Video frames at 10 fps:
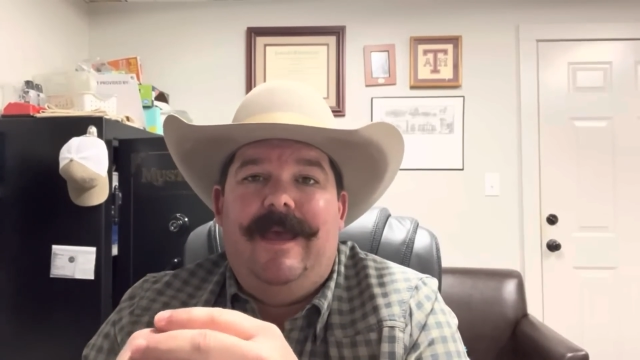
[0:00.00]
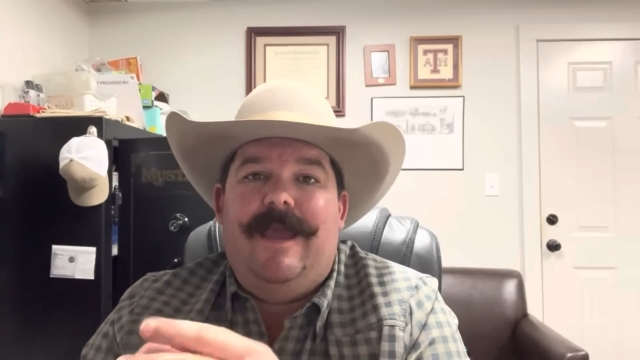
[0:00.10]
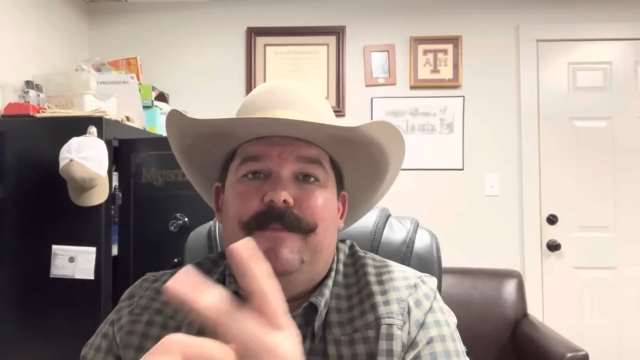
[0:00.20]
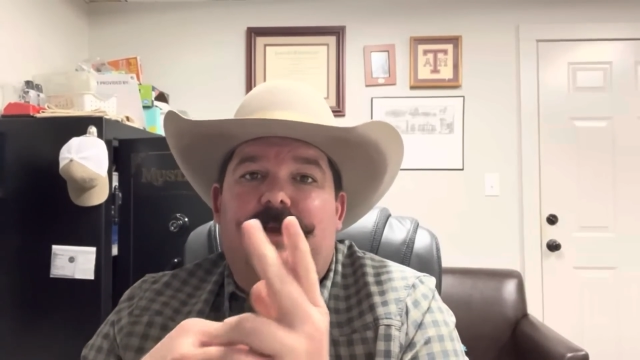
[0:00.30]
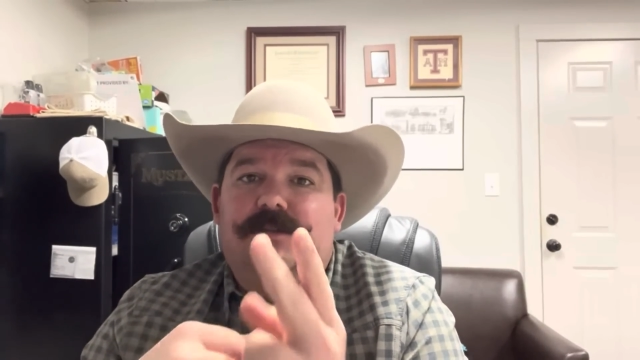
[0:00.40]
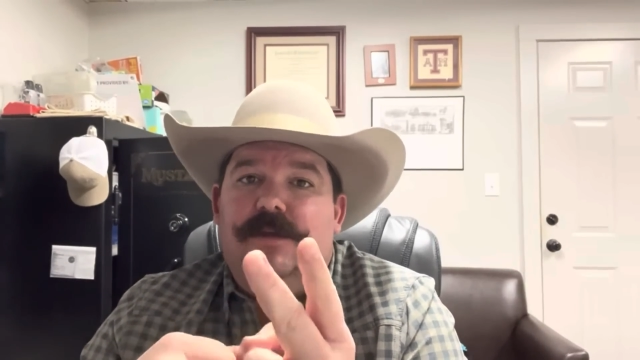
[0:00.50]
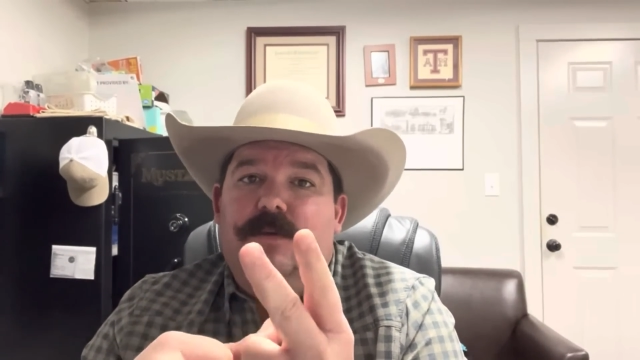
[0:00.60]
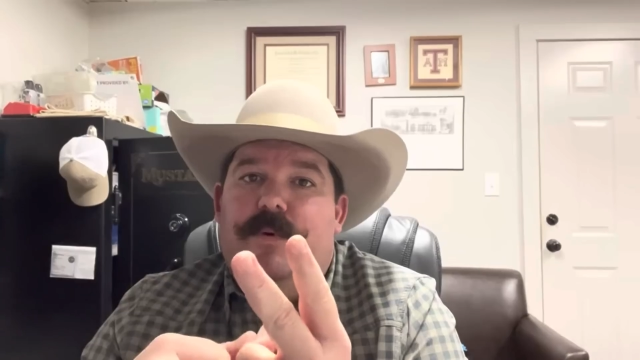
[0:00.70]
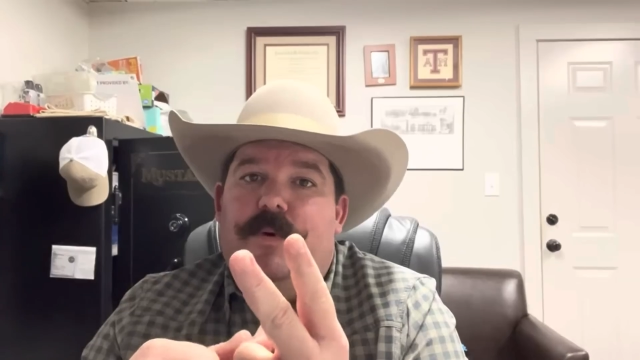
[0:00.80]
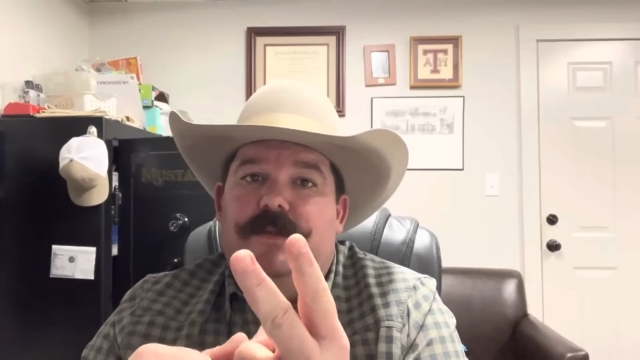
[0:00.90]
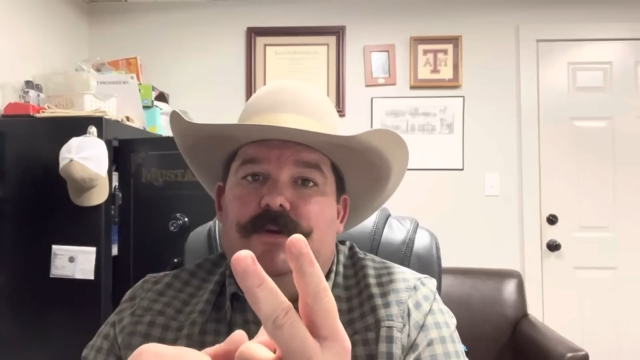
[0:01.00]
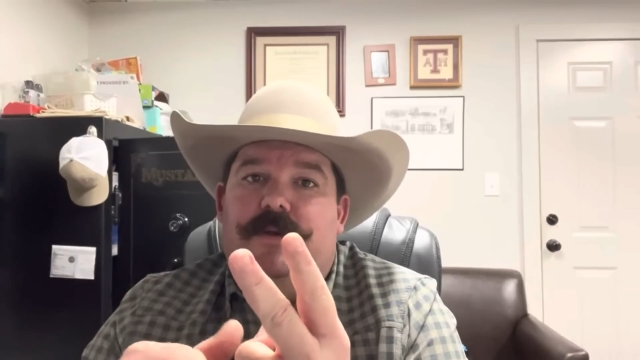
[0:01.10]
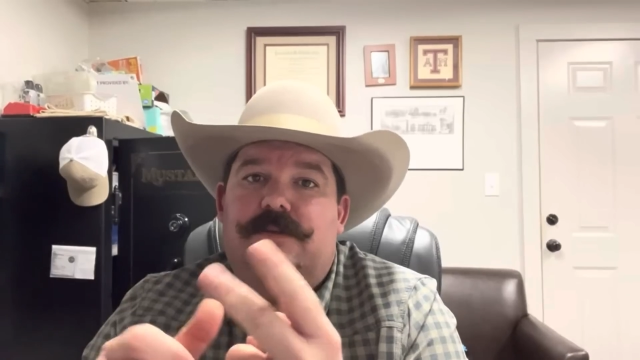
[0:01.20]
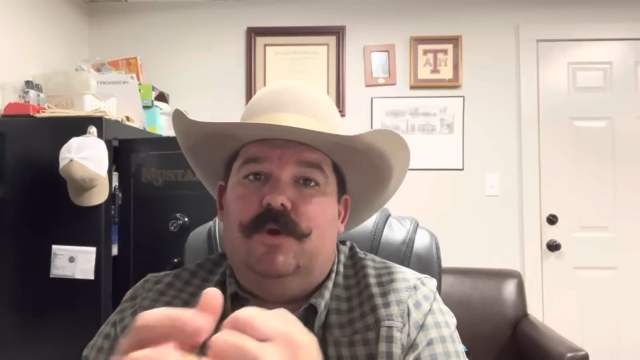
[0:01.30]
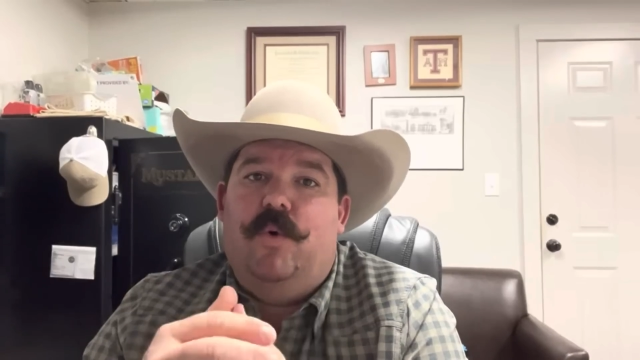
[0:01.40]
He missed two points on
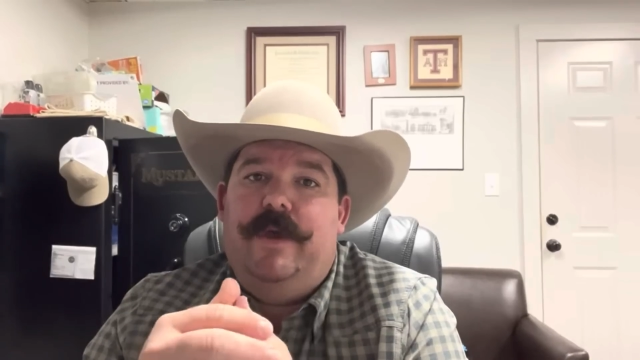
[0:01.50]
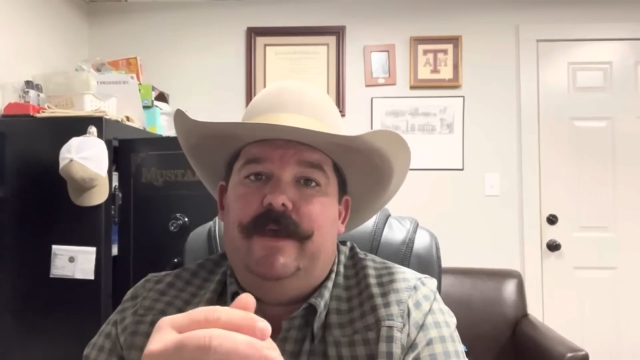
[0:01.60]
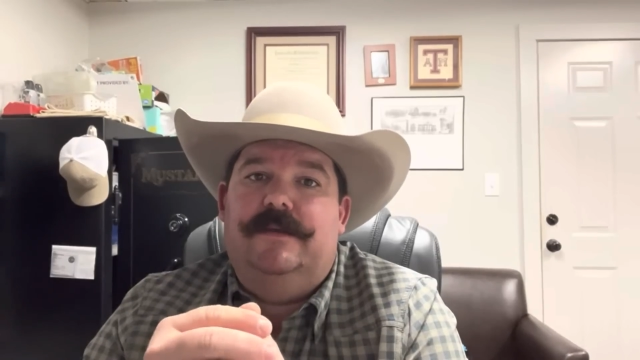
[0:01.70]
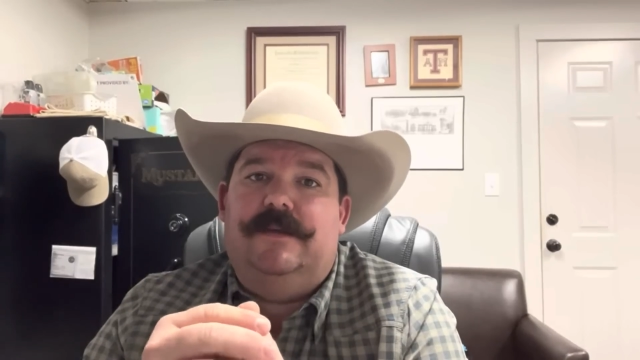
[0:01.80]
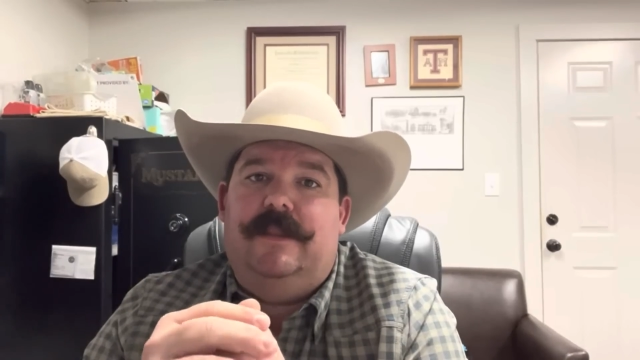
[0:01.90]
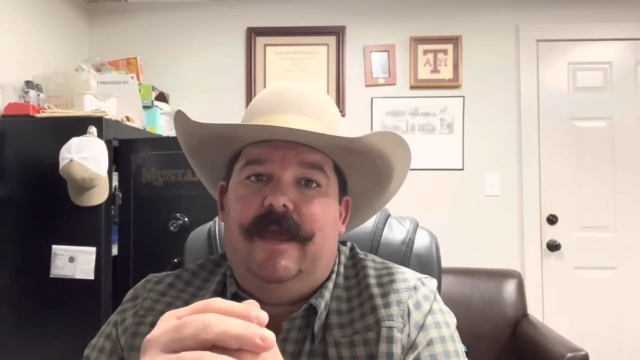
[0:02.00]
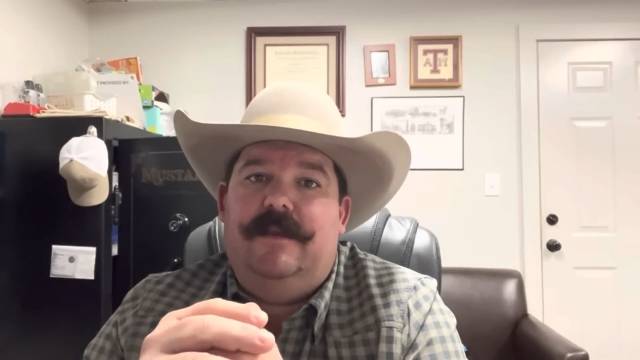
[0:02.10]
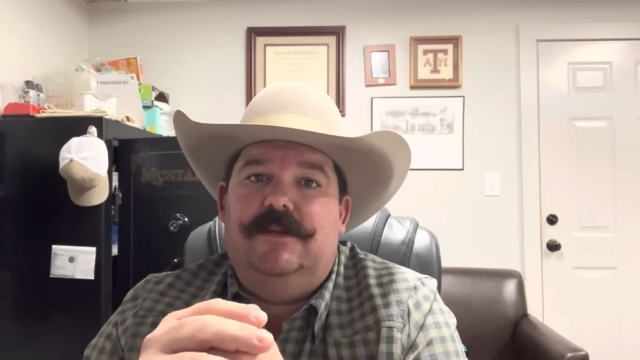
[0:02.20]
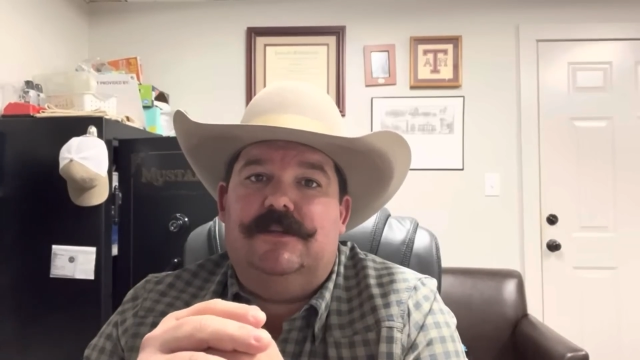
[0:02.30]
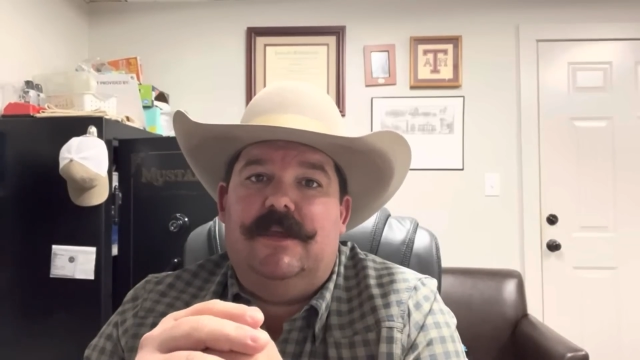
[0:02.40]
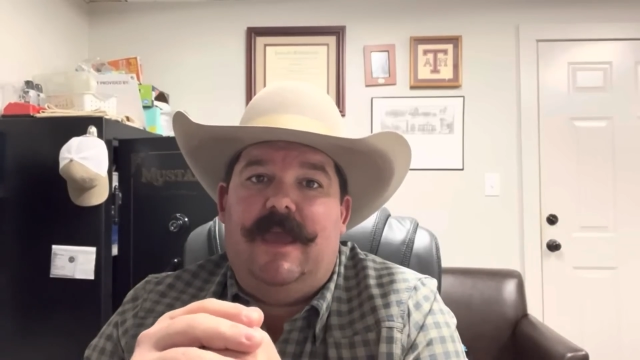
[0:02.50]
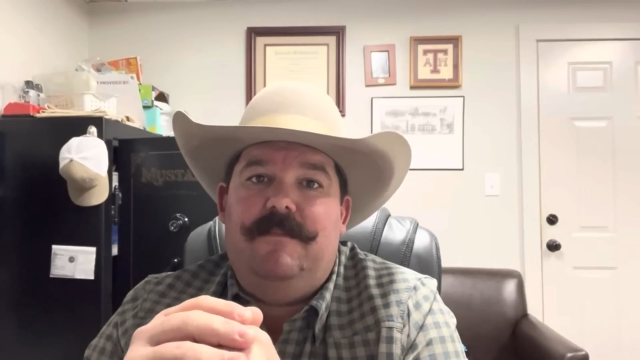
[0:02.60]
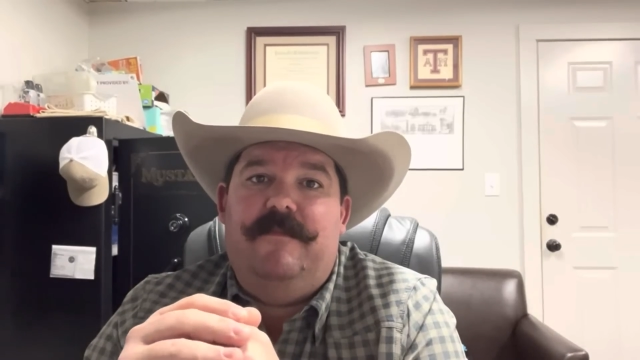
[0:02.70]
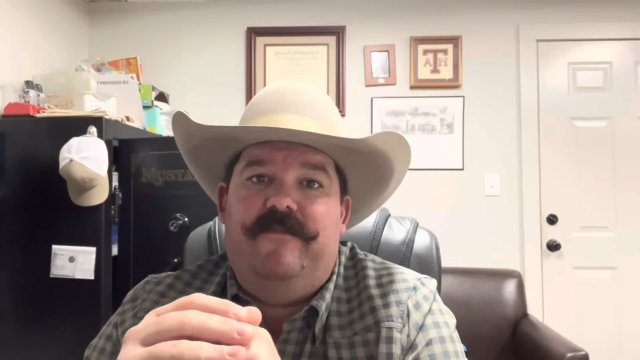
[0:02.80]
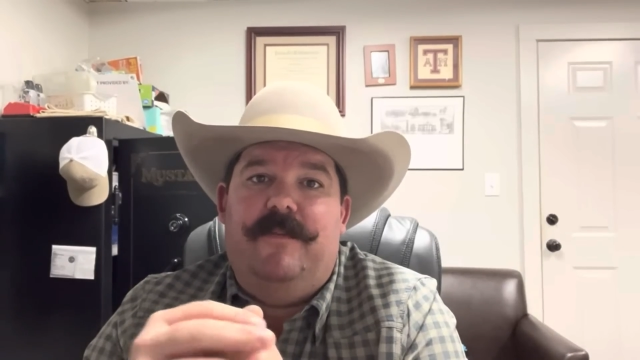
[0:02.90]
his quiz, and that just
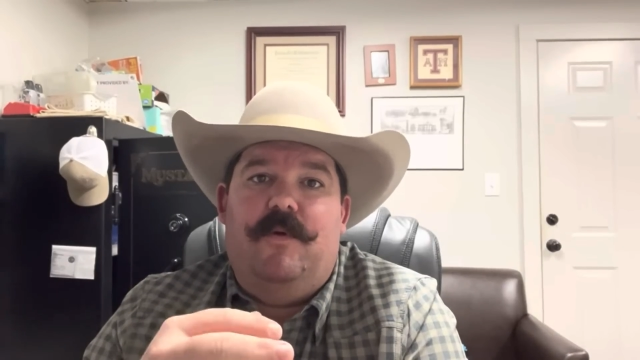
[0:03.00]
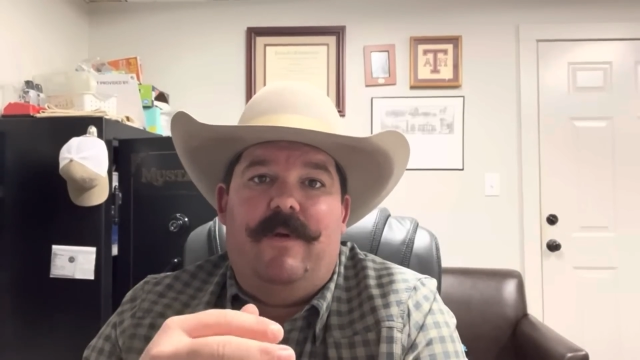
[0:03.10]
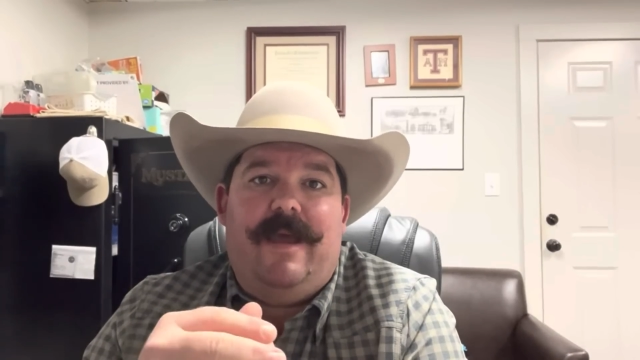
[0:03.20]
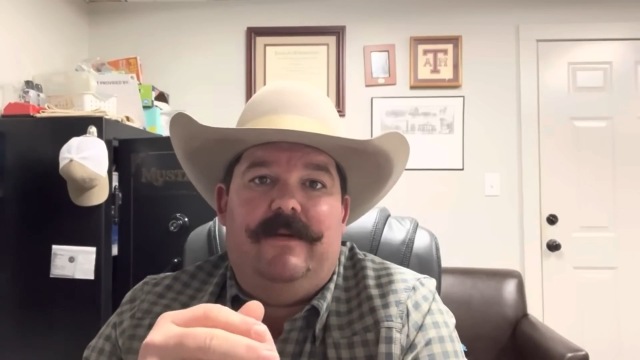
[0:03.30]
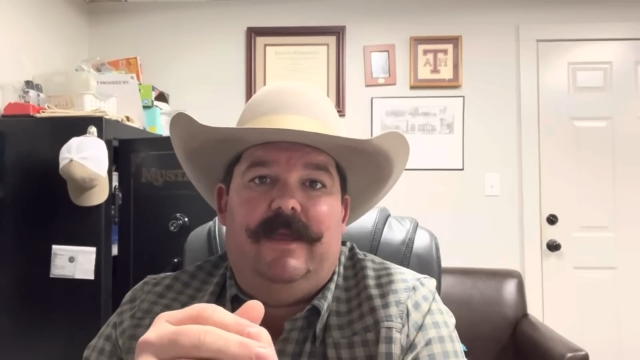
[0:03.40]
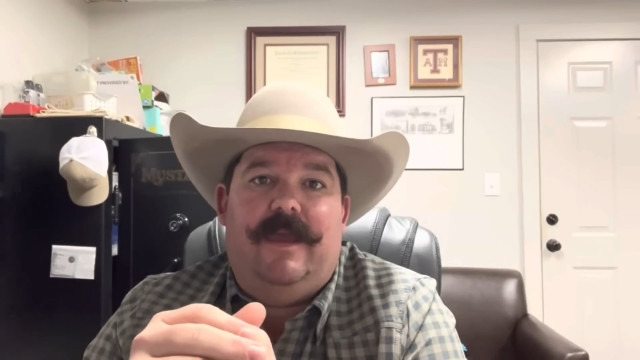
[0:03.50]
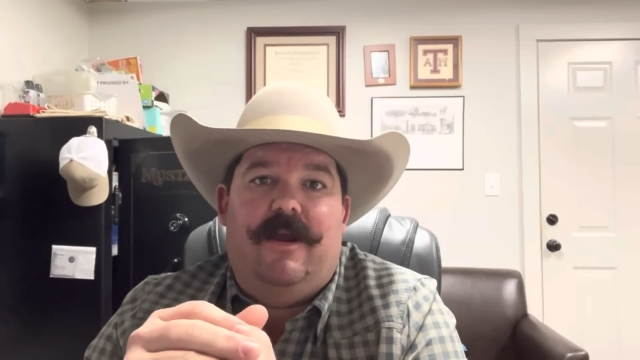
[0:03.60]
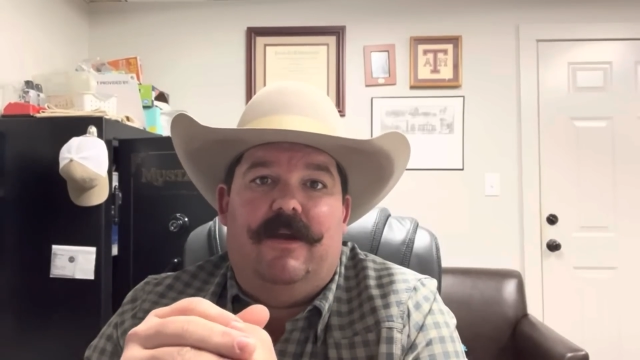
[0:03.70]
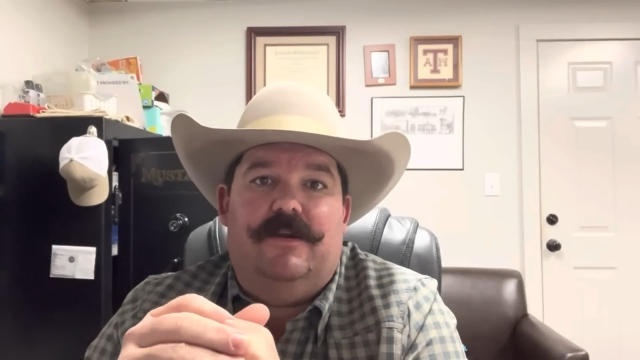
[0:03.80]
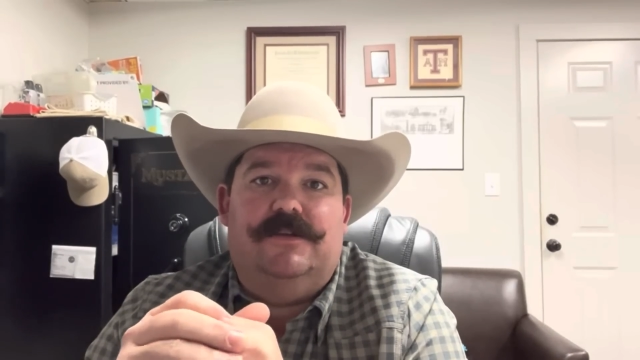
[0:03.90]
came from a rounding error.